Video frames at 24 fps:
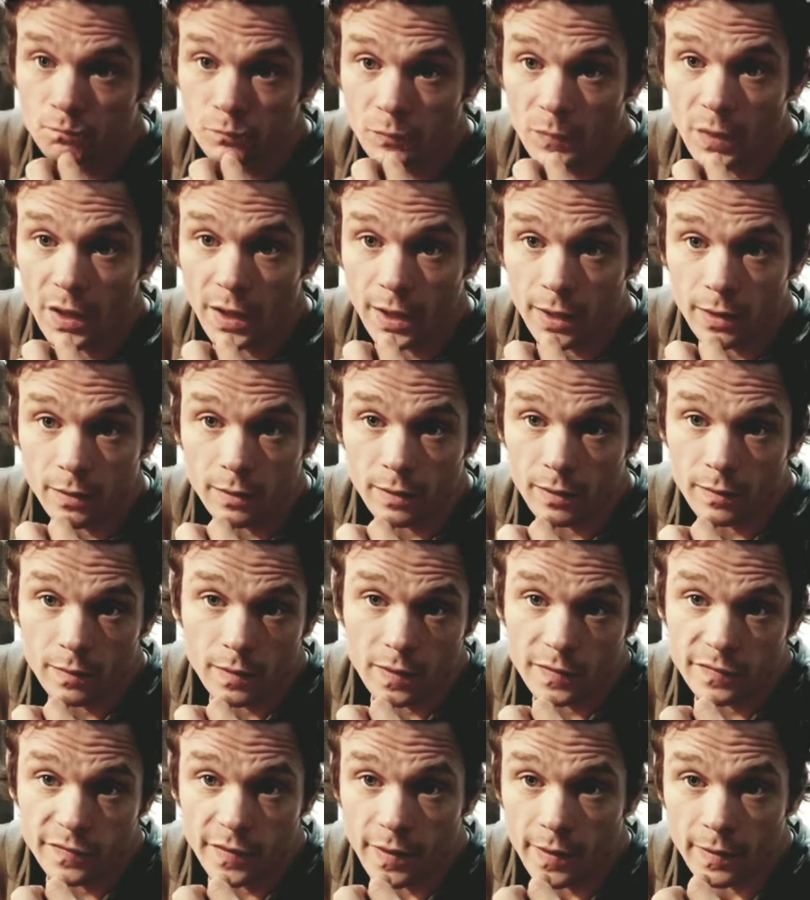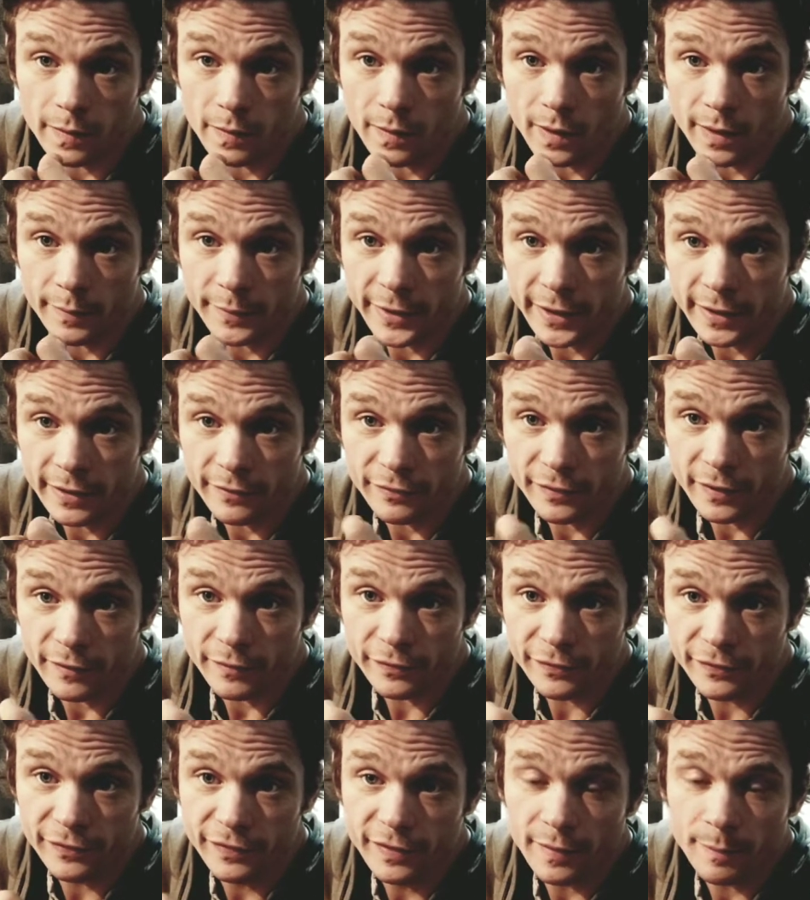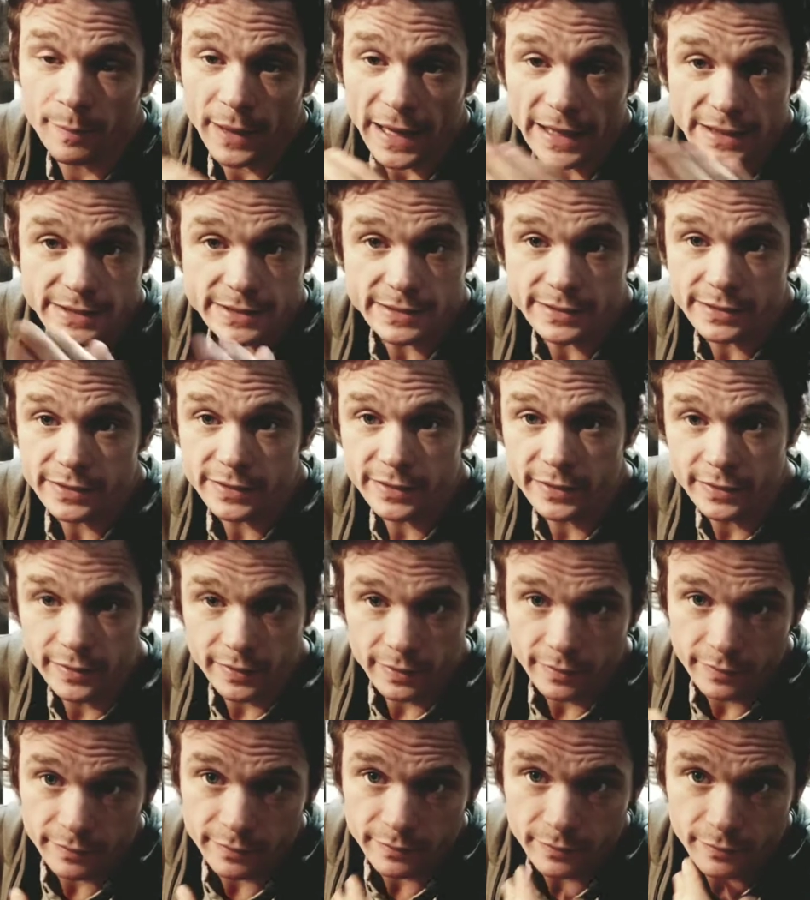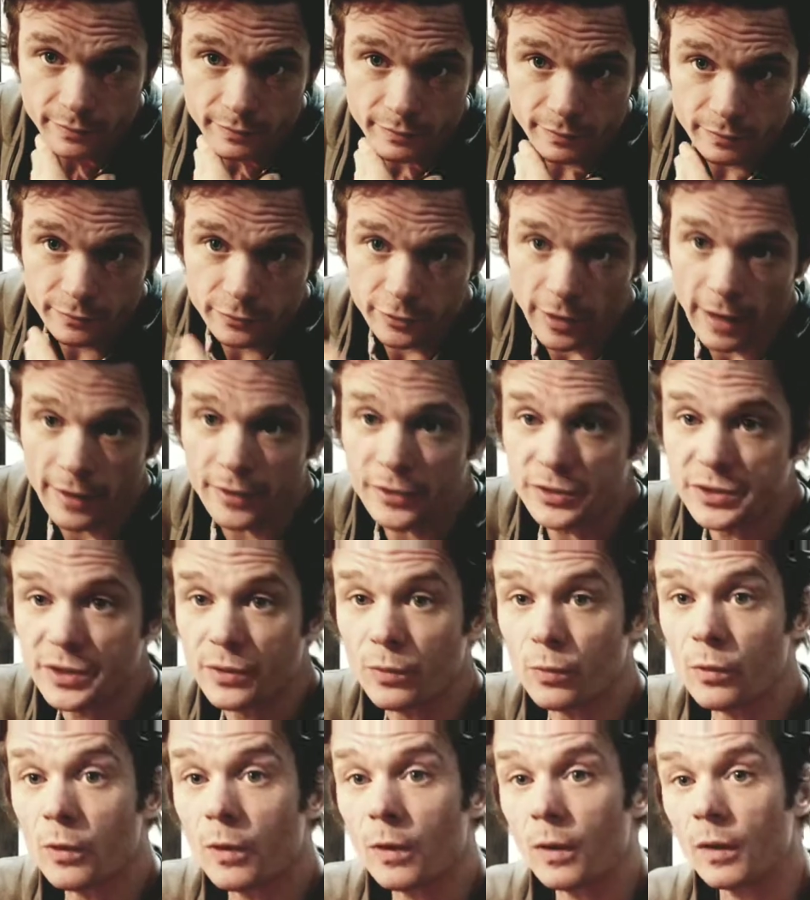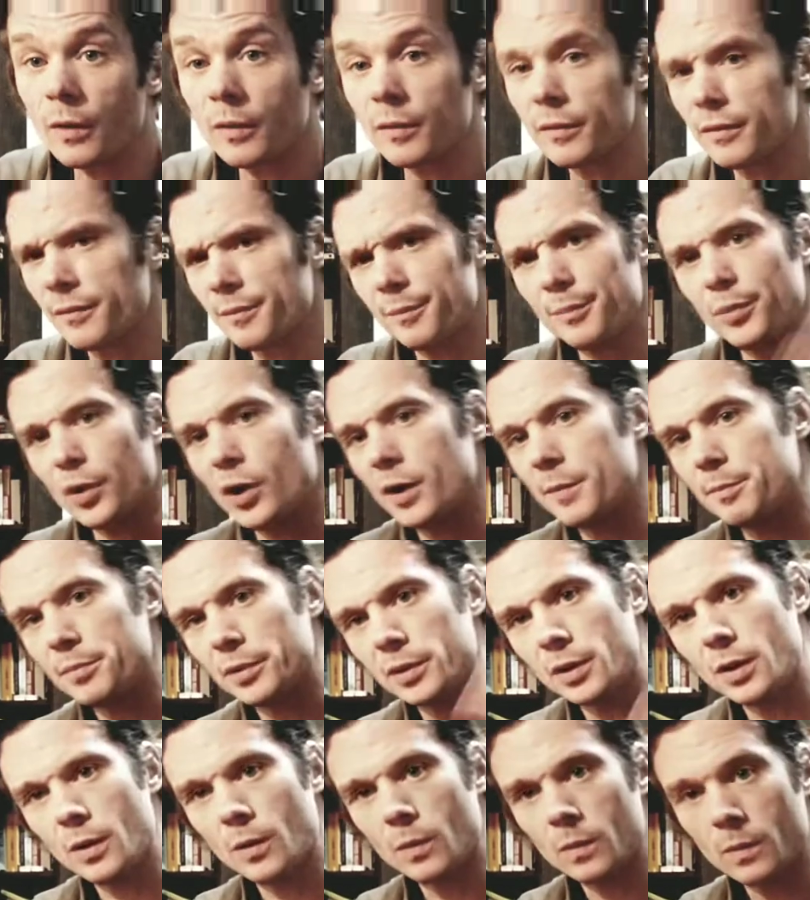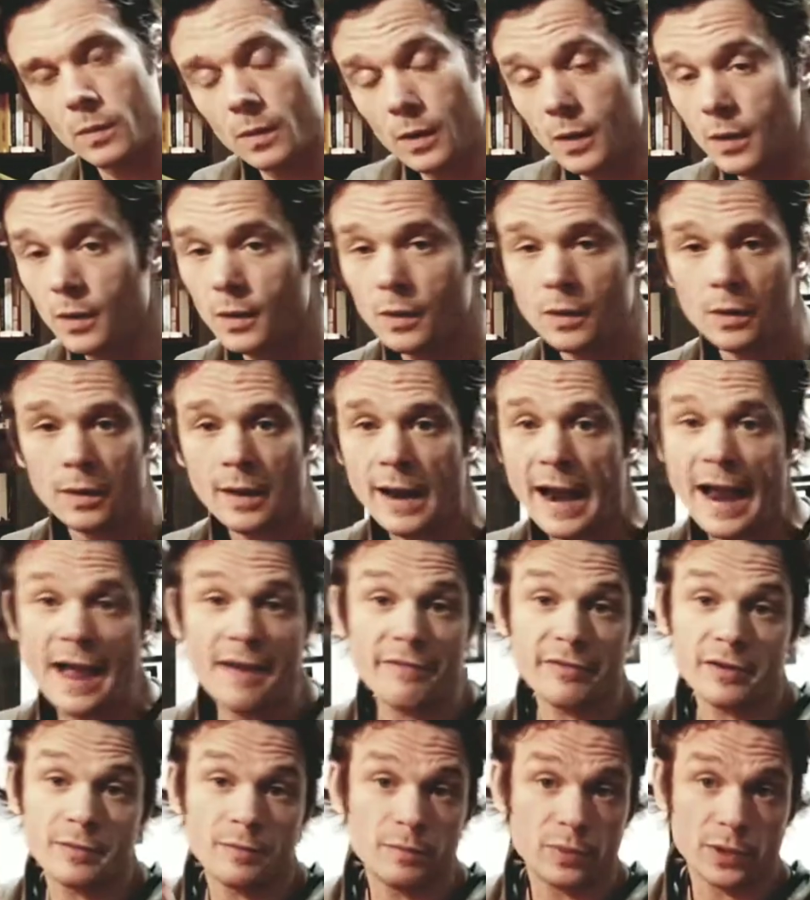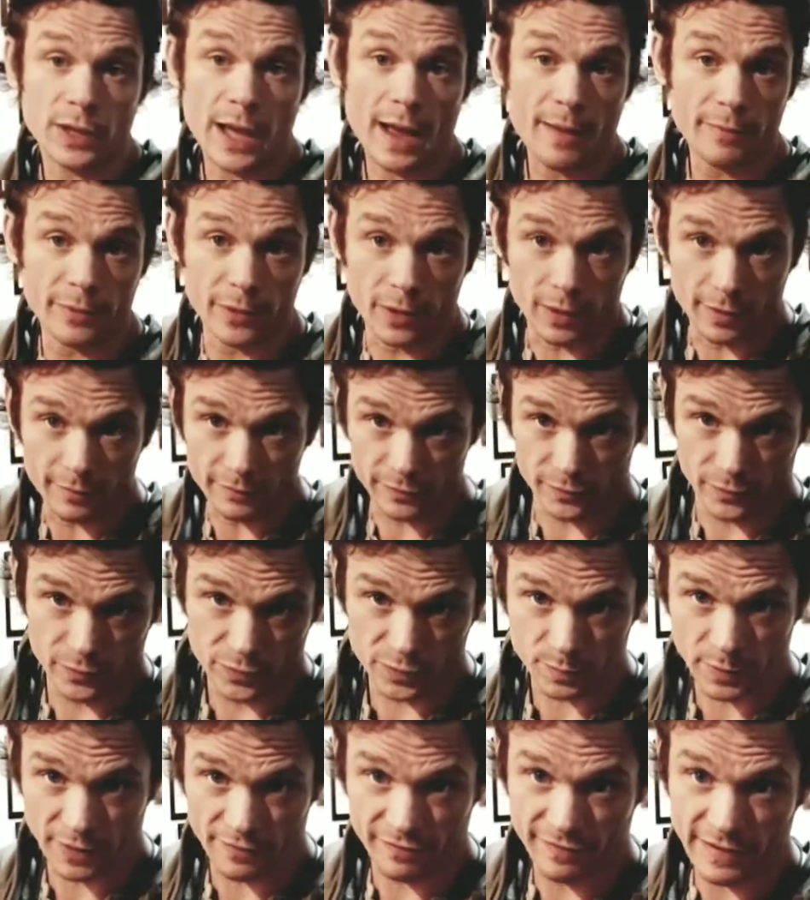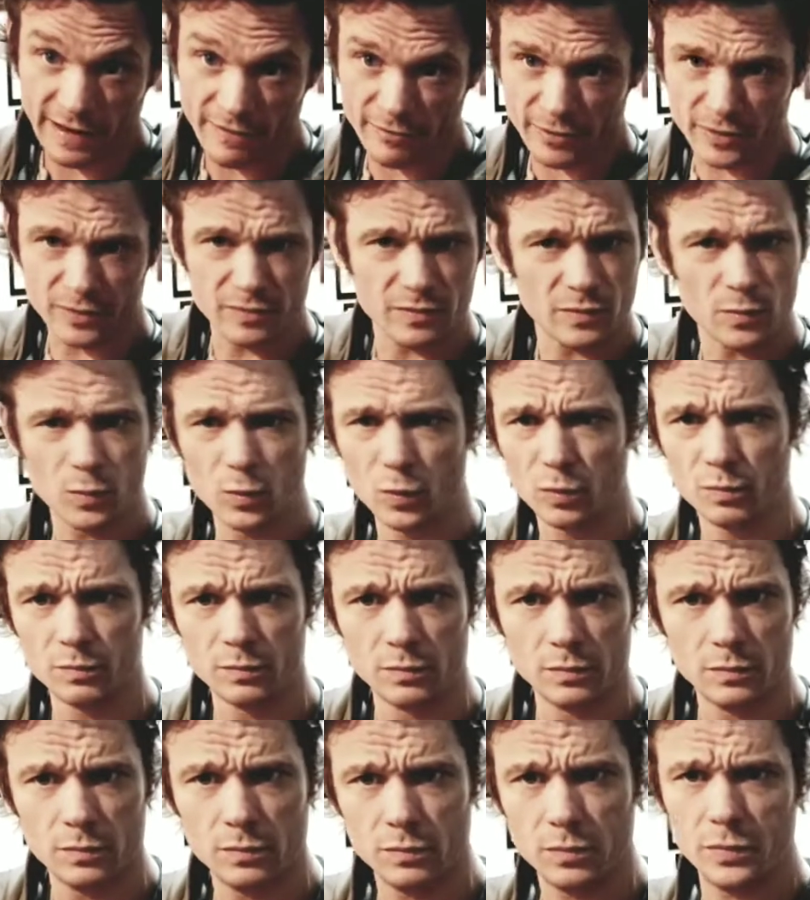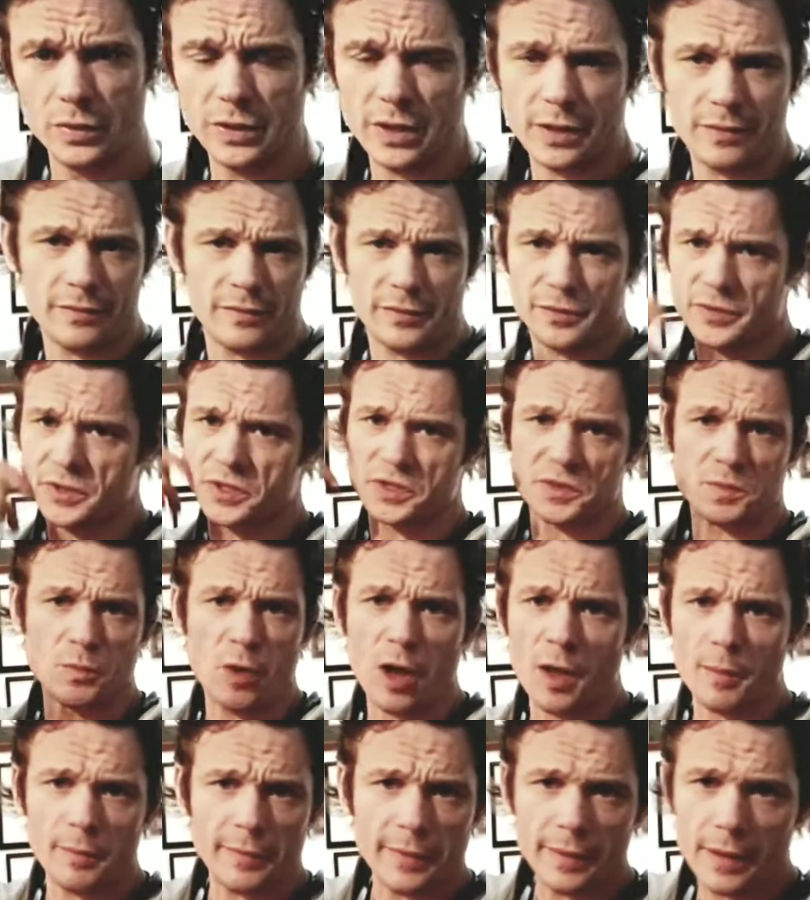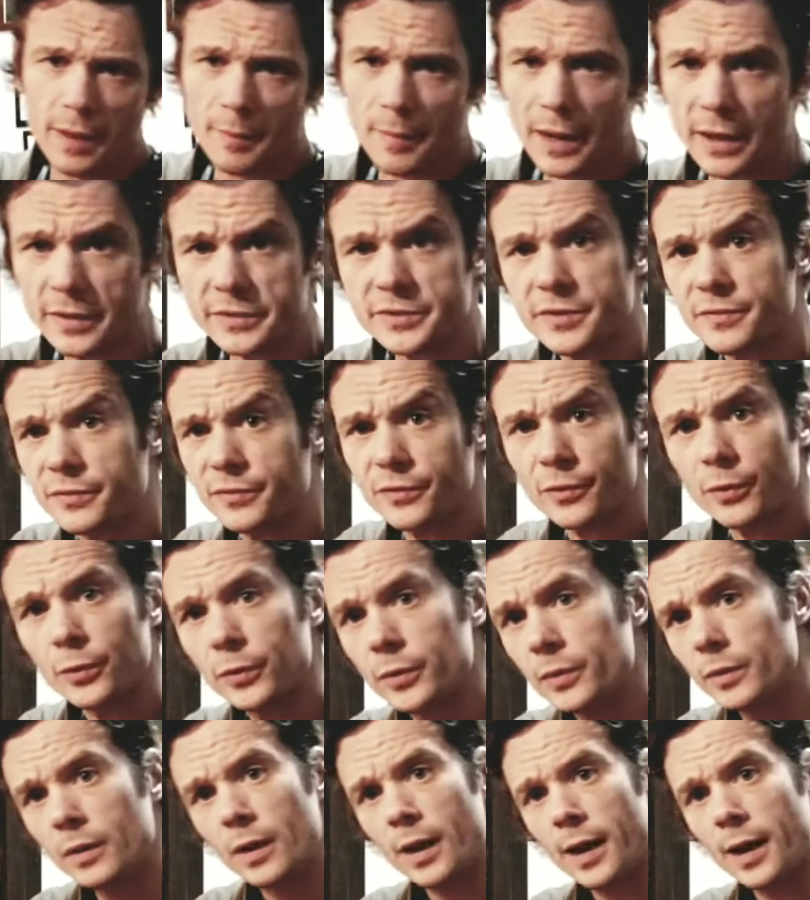And that's it. I mean, if the best trainers in the world are Bart Balone, Ivan Balabanov, who's my favorite, uses small amounts of food.